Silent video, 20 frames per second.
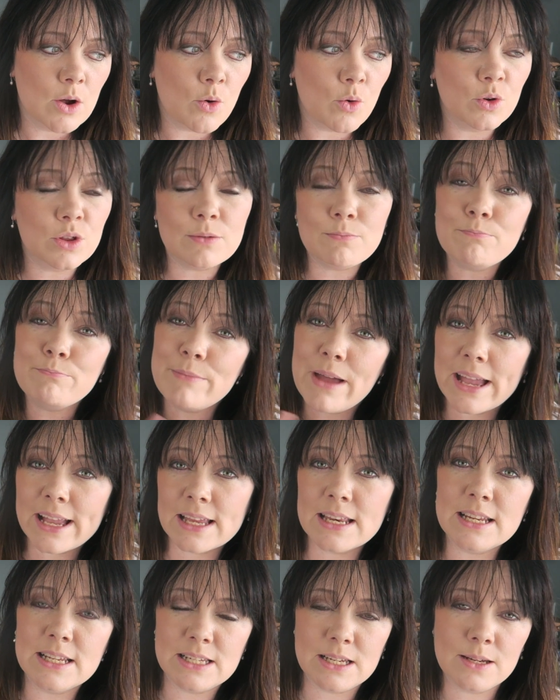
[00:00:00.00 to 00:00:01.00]
or the
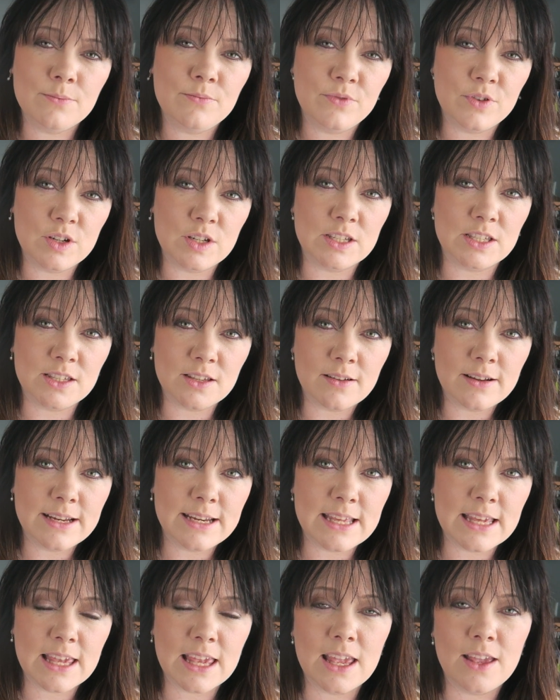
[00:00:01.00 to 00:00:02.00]
mechanism for deciding